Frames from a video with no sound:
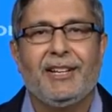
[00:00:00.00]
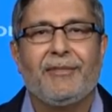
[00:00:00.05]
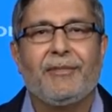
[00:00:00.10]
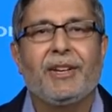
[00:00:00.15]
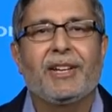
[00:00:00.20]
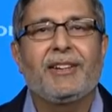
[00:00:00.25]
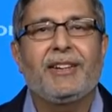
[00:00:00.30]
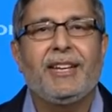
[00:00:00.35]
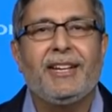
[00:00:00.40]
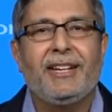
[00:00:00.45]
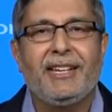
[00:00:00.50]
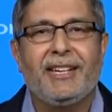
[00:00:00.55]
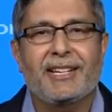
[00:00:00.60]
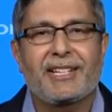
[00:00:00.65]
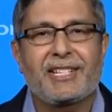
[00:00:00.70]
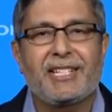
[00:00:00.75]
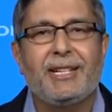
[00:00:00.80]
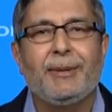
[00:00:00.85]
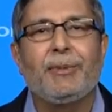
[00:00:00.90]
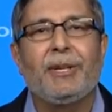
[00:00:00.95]
We are really
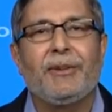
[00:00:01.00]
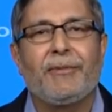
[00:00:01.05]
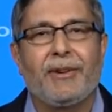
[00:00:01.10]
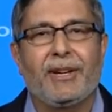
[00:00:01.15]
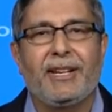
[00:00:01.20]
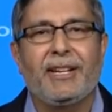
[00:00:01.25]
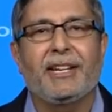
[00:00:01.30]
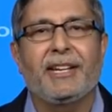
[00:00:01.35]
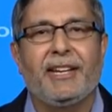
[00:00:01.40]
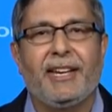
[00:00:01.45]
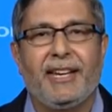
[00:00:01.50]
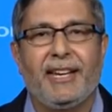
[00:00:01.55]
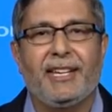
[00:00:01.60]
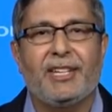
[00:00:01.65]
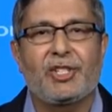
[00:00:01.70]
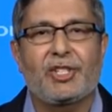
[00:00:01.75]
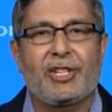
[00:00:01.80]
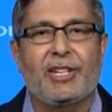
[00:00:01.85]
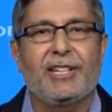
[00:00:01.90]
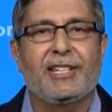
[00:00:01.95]
extremely well
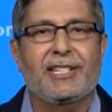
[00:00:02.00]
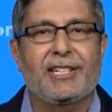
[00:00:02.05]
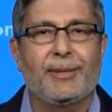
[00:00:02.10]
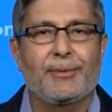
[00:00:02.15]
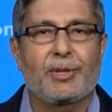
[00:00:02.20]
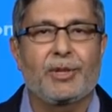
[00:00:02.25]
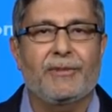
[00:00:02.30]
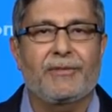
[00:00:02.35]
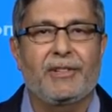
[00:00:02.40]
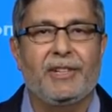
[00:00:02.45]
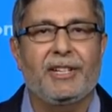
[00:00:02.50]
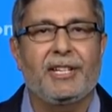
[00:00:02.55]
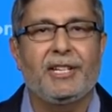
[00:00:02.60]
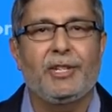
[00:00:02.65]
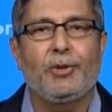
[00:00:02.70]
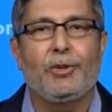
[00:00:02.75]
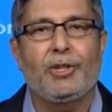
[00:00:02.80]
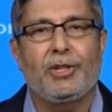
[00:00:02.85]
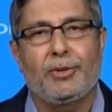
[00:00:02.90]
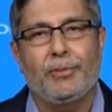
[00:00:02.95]
engaged in terms of
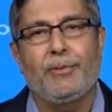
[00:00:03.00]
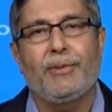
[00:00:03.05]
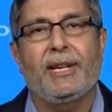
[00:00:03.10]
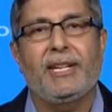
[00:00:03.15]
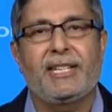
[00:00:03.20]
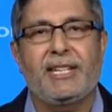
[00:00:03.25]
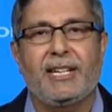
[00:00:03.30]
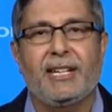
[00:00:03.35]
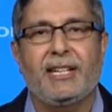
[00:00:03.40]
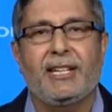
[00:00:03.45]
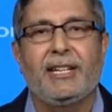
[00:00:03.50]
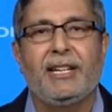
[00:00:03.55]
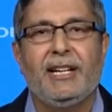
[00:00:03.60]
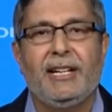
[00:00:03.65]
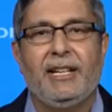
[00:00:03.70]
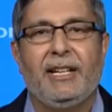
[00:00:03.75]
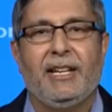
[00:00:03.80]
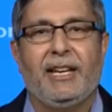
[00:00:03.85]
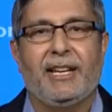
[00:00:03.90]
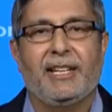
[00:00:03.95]
continuing to maintain
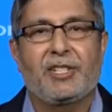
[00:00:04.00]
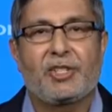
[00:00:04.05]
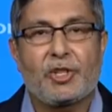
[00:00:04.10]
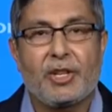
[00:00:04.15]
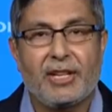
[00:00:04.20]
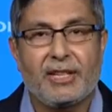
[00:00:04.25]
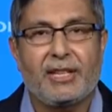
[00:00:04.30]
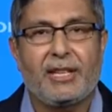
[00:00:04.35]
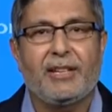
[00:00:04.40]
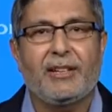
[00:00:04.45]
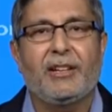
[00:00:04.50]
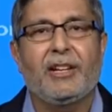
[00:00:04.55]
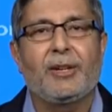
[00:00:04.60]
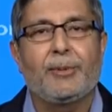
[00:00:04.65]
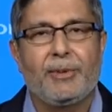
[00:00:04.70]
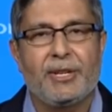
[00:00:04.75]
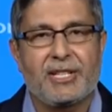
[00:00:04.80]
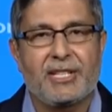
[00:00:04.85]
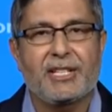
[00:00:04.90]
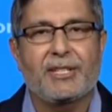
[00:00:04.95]
and strengthen our
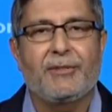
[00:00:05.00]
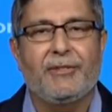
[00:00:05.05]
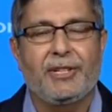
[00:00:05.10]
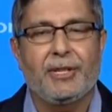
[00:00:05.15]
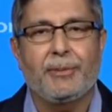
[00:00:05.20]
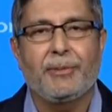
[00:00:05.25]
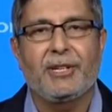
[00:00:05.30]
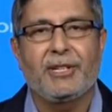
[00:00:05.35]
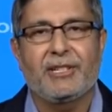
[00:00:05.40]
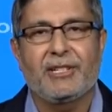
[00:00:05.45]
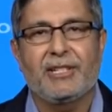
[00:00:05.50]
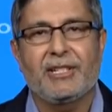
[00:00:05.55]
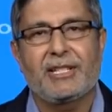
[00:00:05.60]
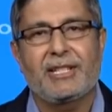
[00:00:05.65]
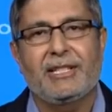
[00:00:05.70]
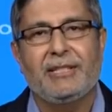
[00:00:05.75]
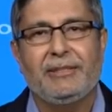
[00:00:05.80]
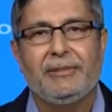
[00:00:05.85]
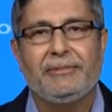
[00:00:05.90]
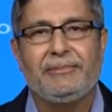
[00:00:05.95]
business fundamentals.